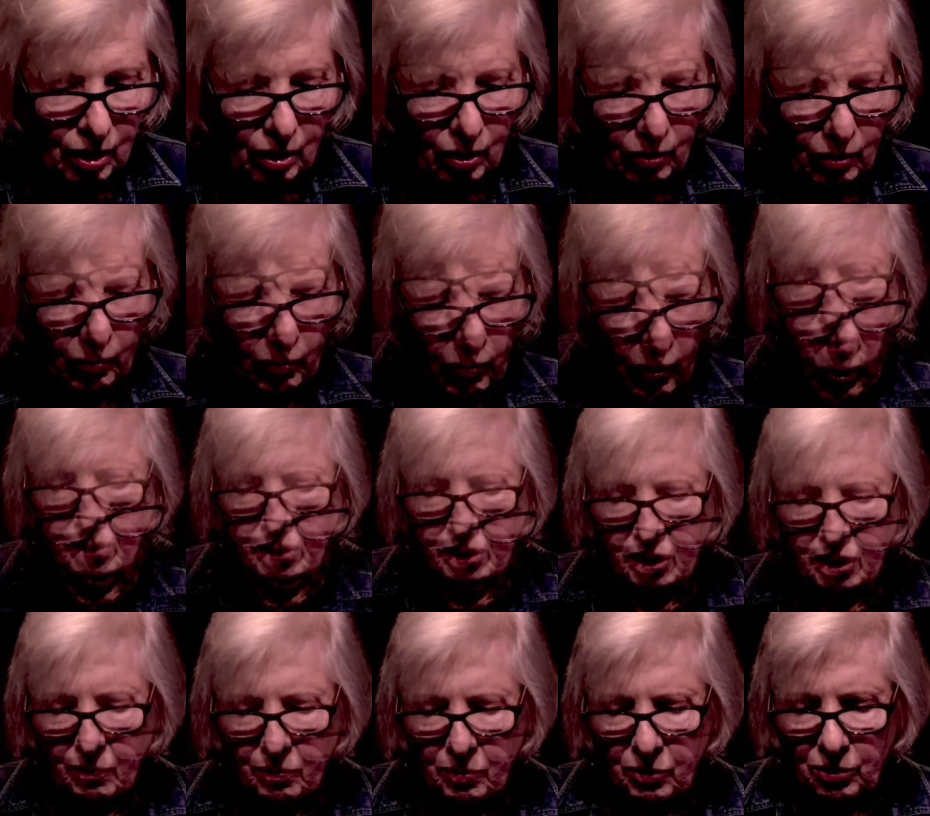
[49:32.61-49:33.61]
Walking
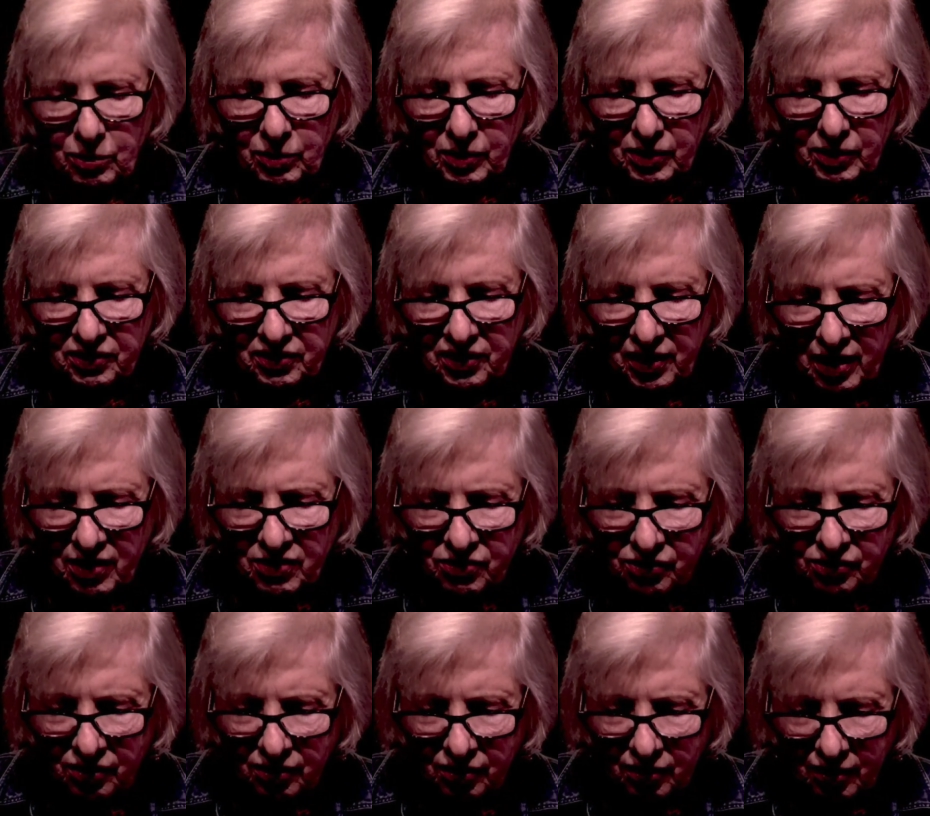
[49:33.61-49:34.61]
up to her desk,
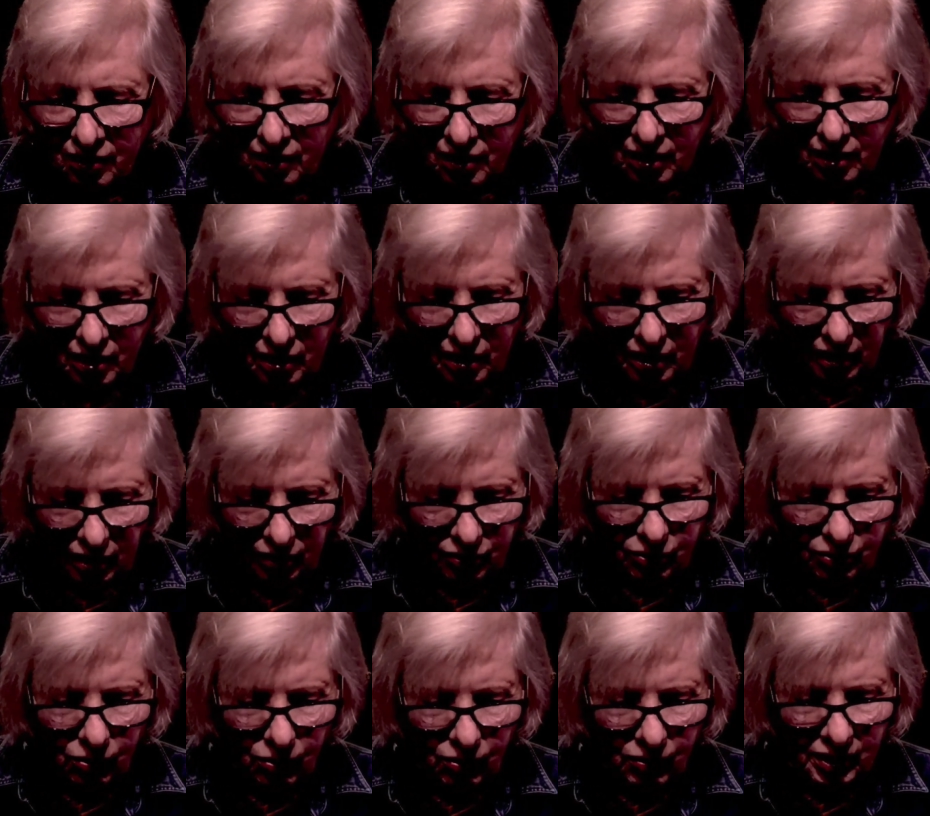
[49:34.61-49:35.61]

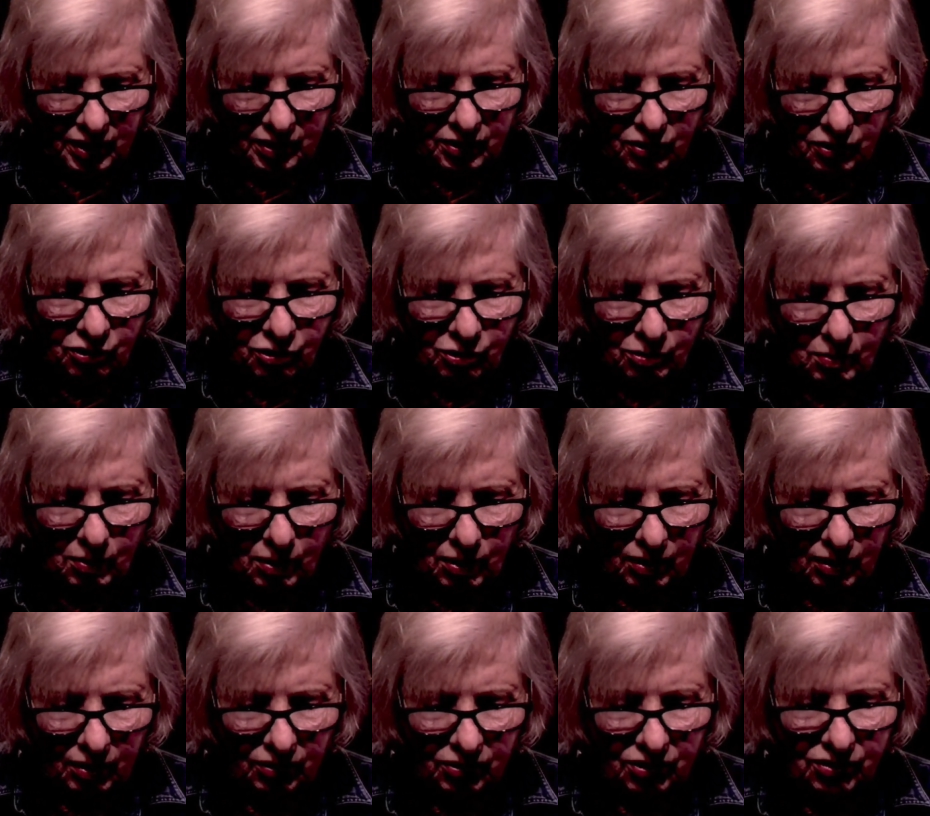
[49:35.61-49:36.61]
ignoring the
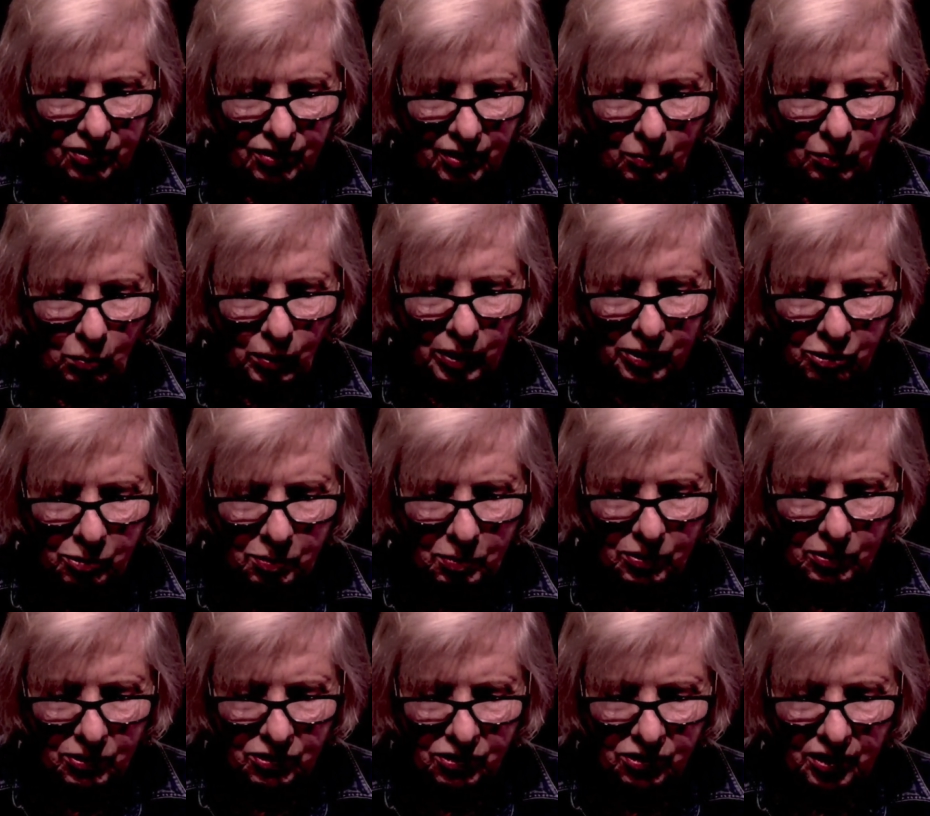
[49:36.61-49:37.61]
smirks and
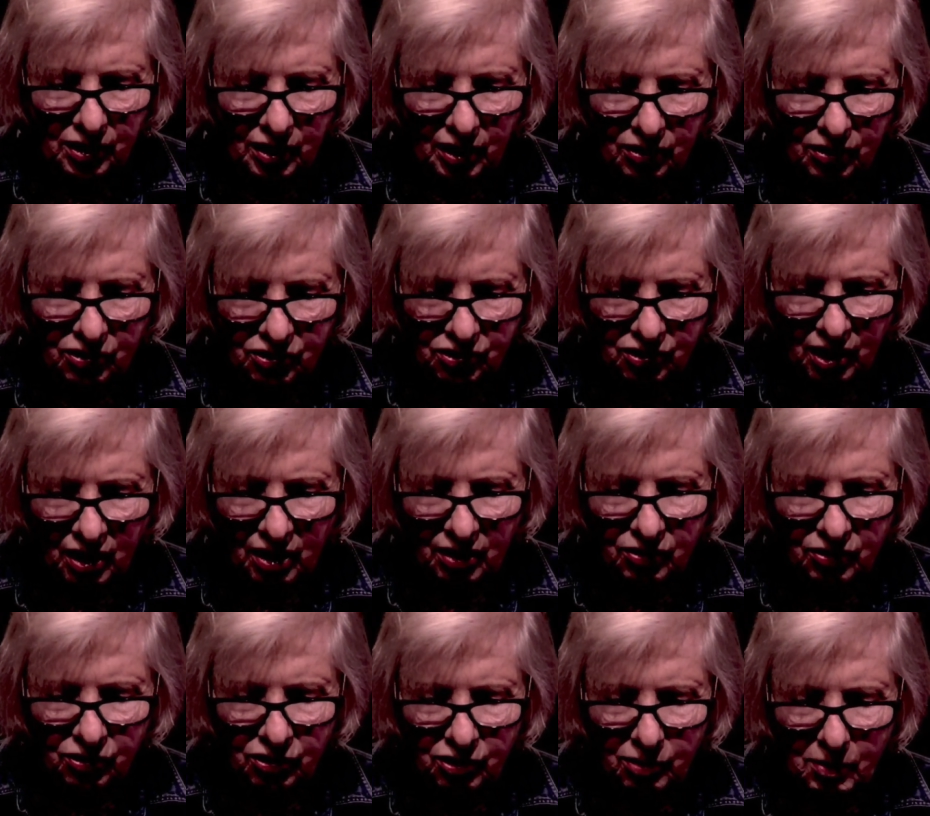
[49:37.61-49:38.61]
whispers
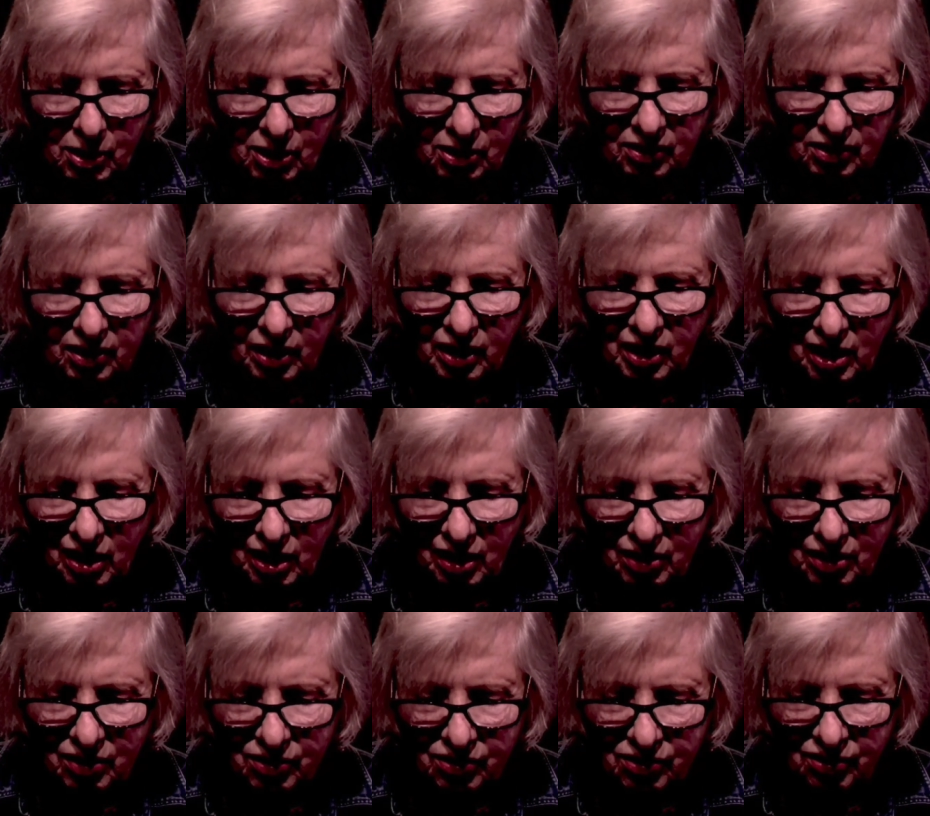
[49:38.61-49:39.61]
exchanged among the
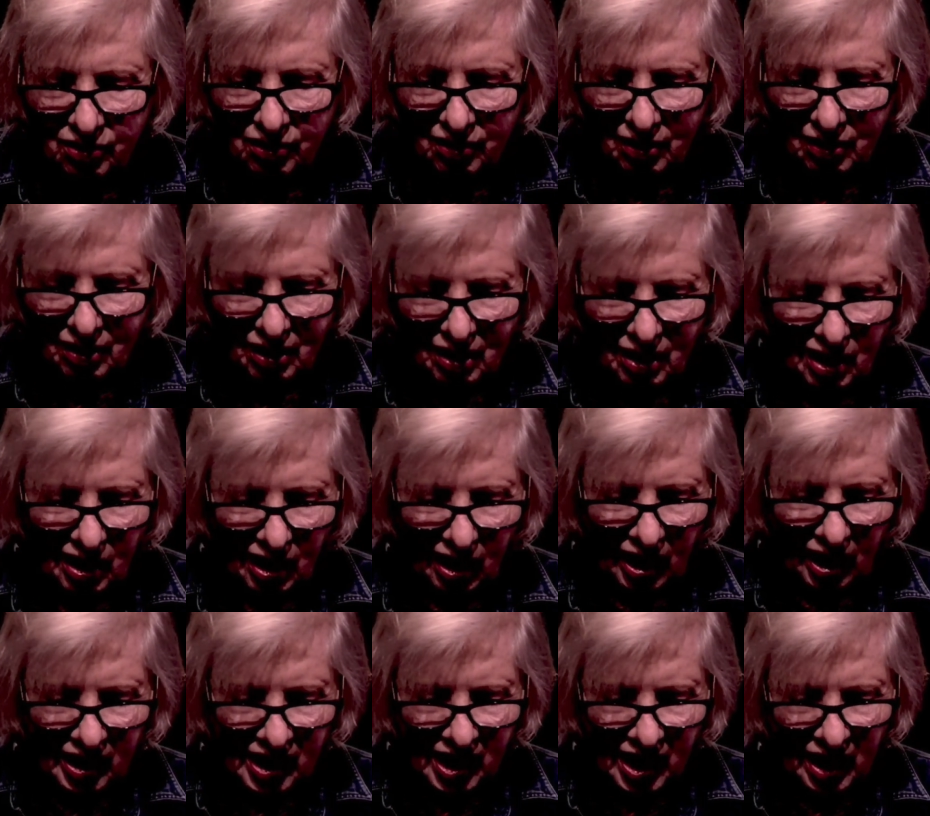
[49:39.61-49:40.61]
kids, I
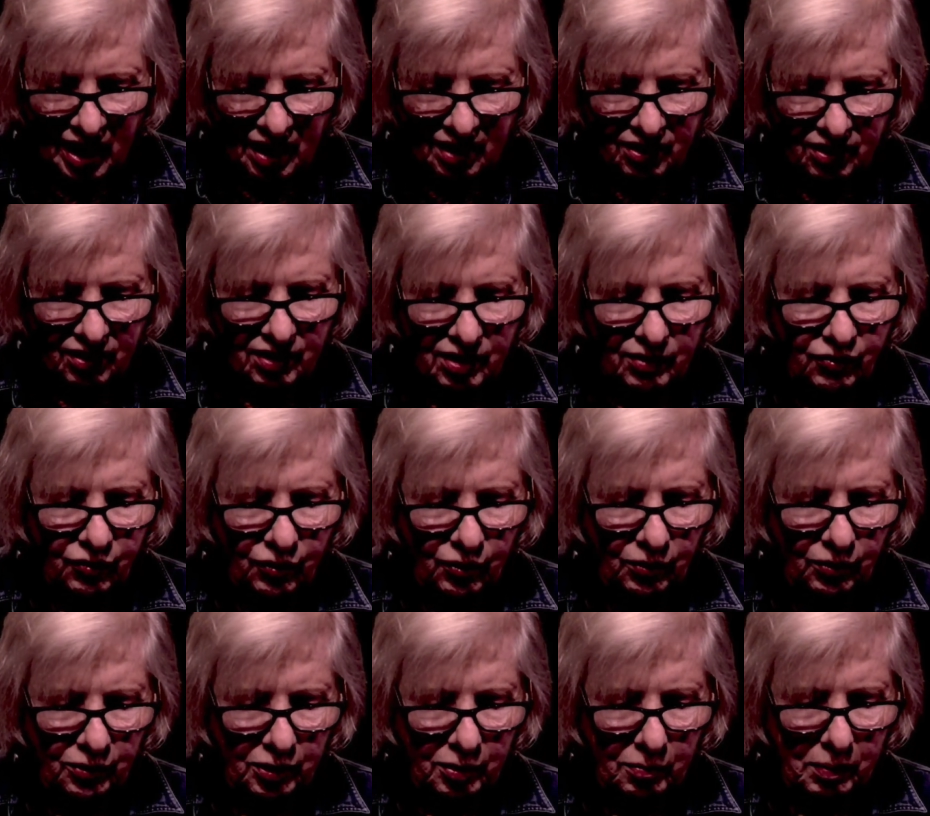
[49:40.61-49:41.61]
handed the
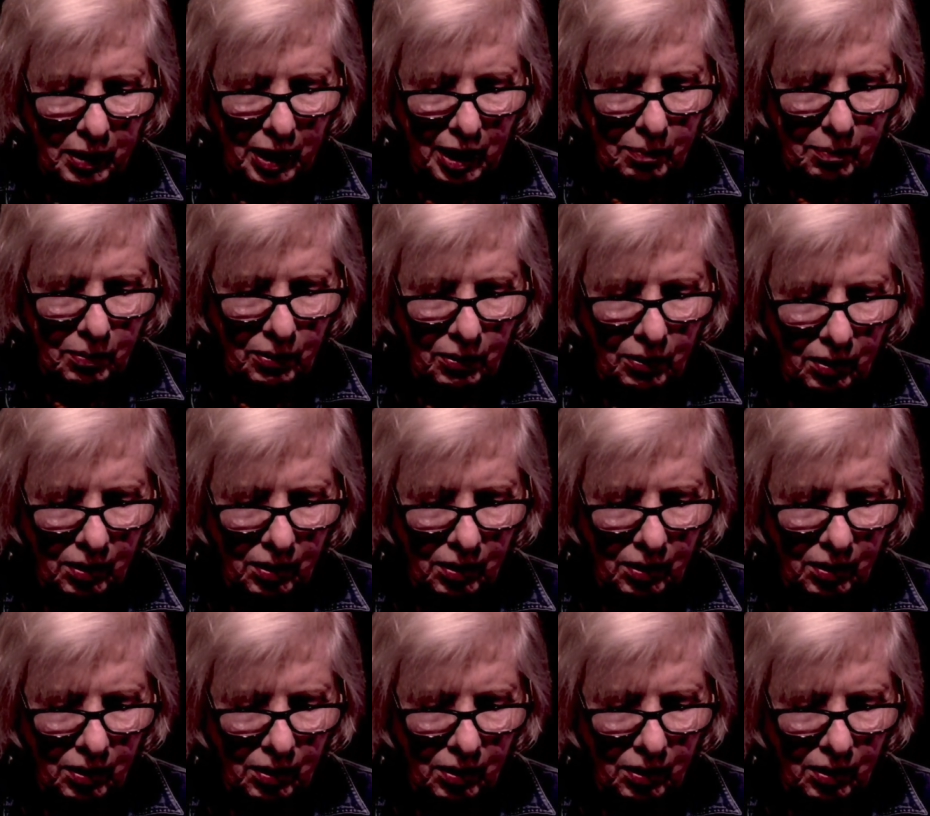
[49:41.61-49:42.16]
folded paper